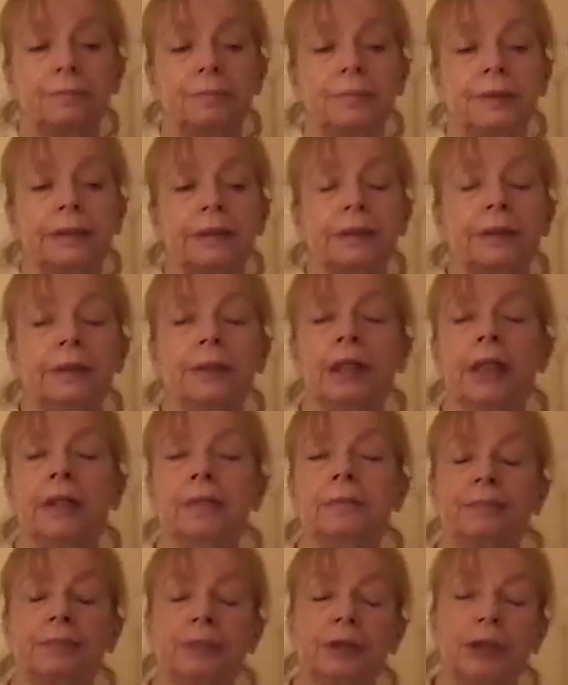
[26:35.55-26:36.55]
But, you
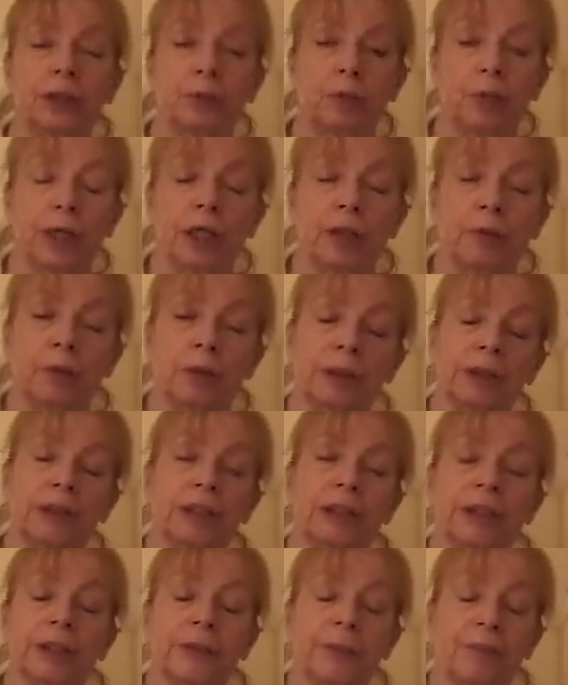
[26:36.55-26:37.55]
know, do what you want
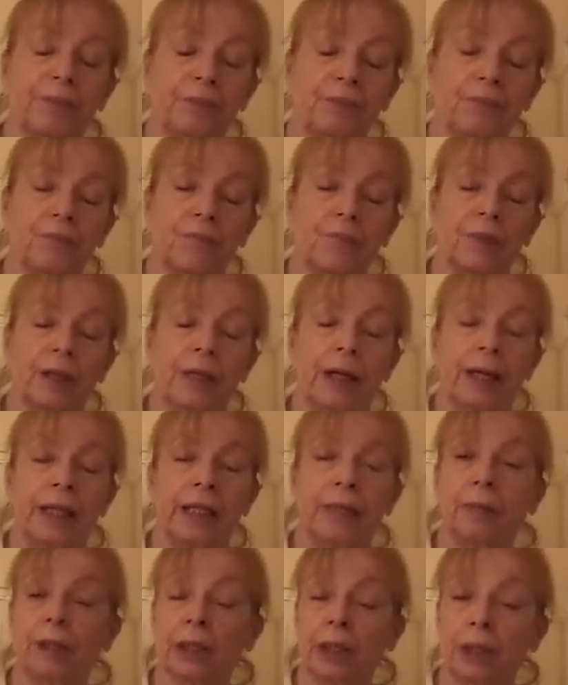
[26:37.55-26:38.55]
to do.
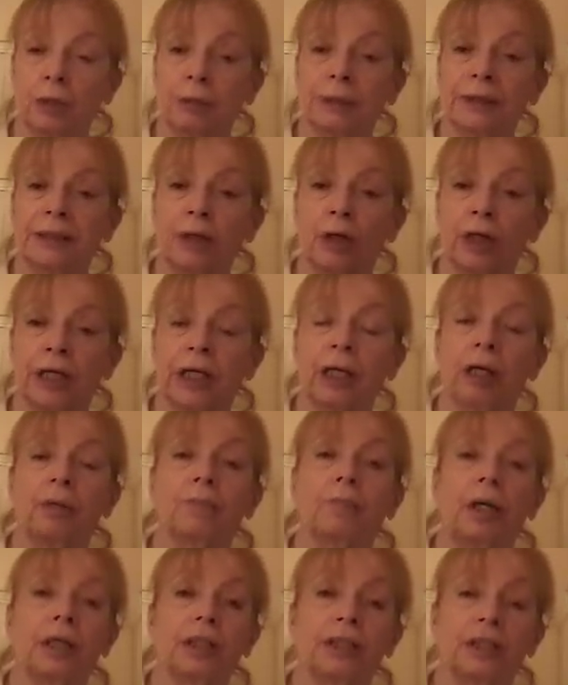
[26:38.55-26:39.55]
Anybody comes knocking
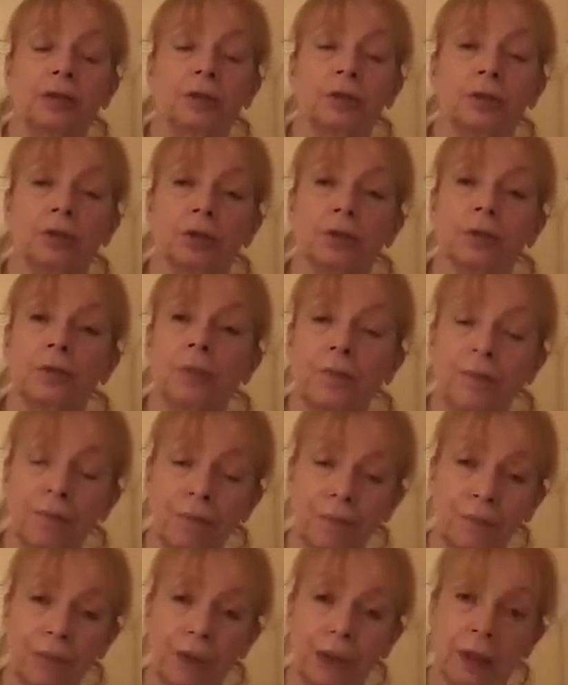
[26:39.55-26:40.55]
on my door,
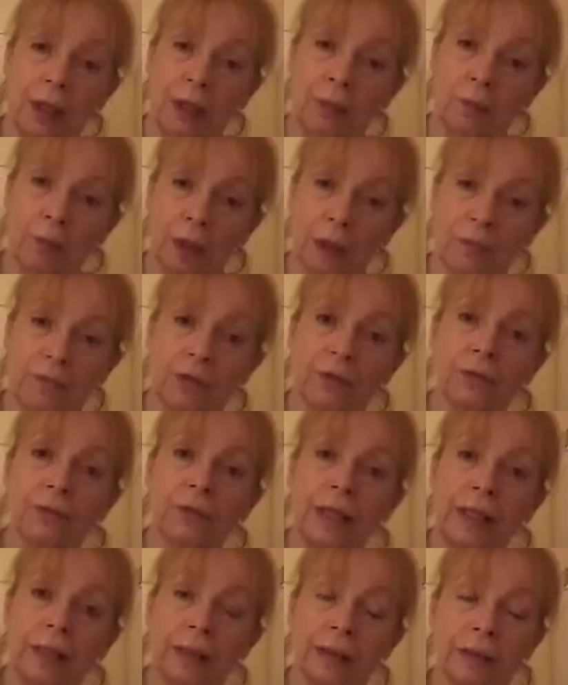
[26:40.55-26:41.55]
like one of you
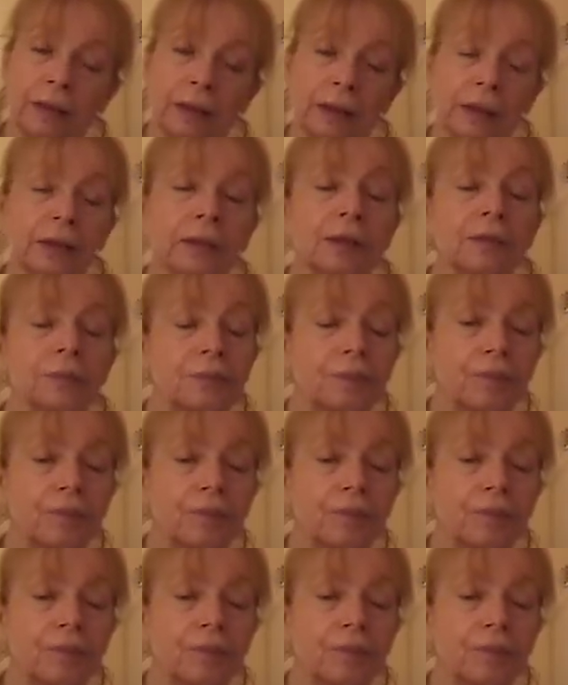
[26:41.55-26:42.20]
threatened,